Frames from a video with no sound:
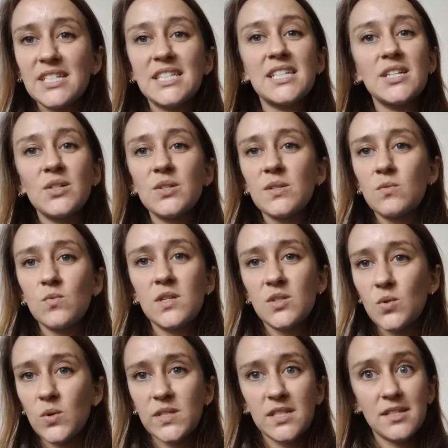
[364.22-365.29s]
skills and
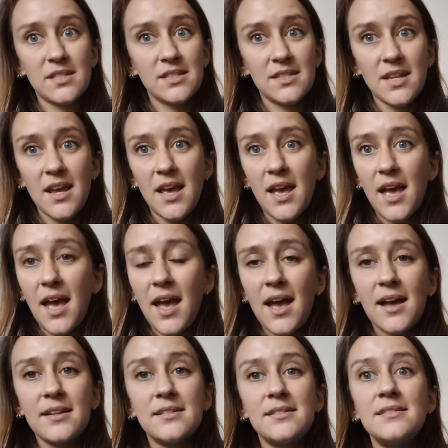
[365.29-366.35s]
resources
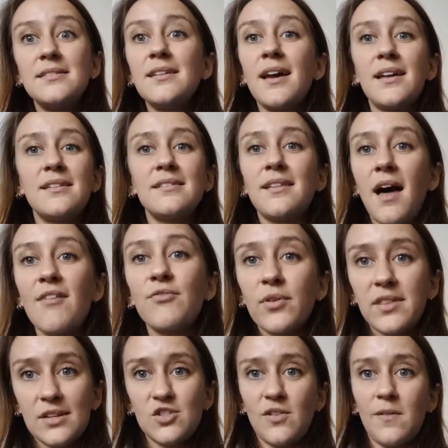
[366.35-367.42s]
and love
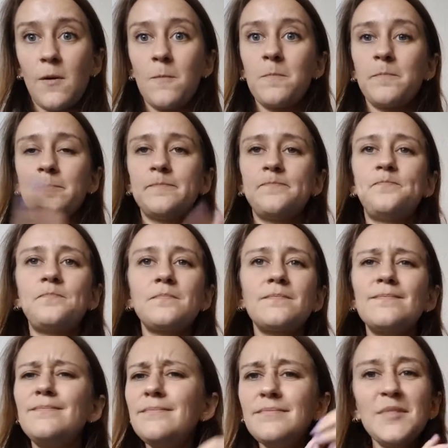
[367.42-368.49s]
with each other.
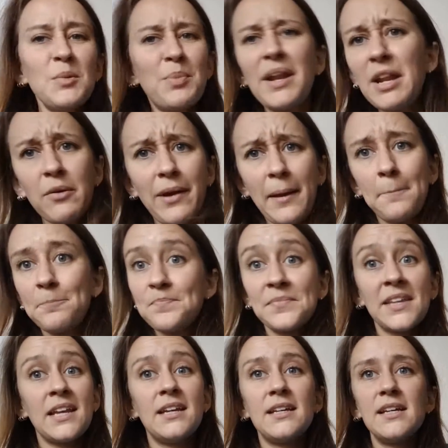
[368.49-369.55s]
But anyway,
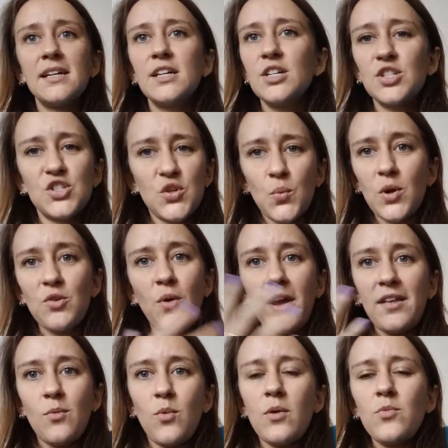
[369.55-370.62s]
so what
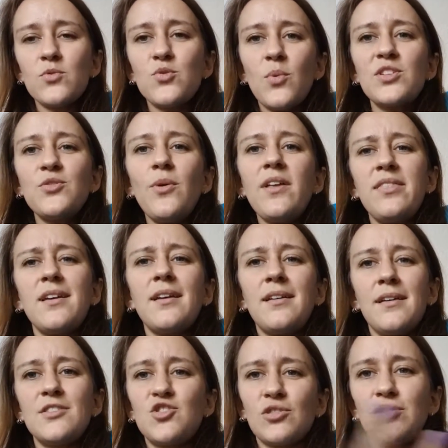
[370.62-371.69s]
do I think
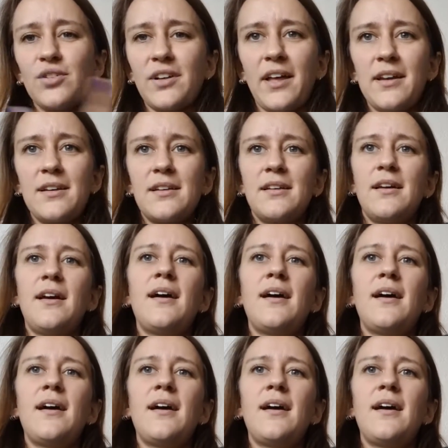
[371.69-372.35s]
it should look like?